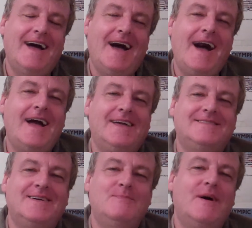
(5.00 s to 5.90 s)
Hi,
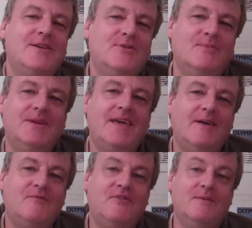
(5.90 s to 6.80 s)
it's Mike Newman
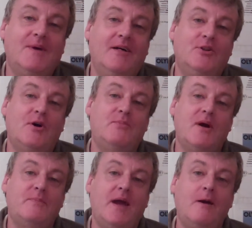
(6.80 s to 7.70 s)
again from Illinois
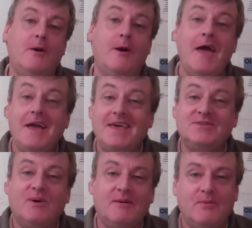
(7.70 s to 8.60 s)
Prep Harrier.
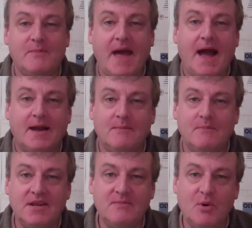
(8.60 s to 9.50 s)
Guess what? We're back.
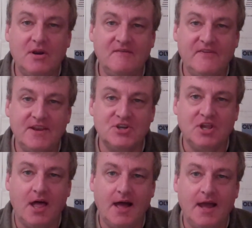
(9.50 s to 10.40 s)
Monday morning finish
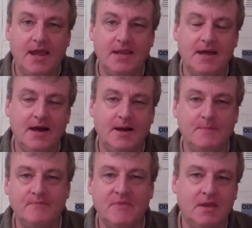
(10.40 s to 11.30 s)
line.
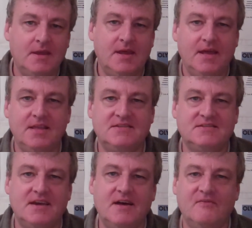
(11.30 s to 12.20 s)

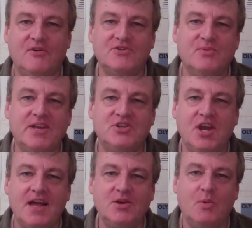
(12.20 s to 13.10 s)
It's the first week of
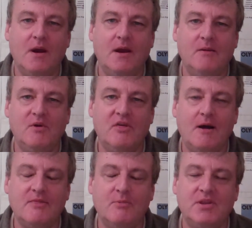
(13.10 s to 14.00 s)
January, and we
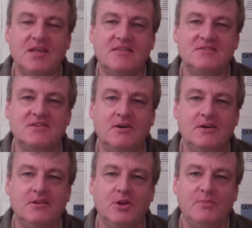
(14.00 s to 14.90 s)
thought that we'd get this
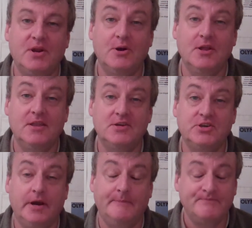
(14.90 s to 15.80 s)
started a little bit early
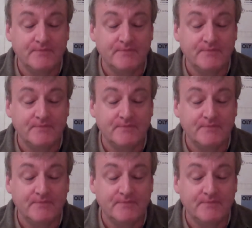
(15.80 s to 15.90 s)
this year.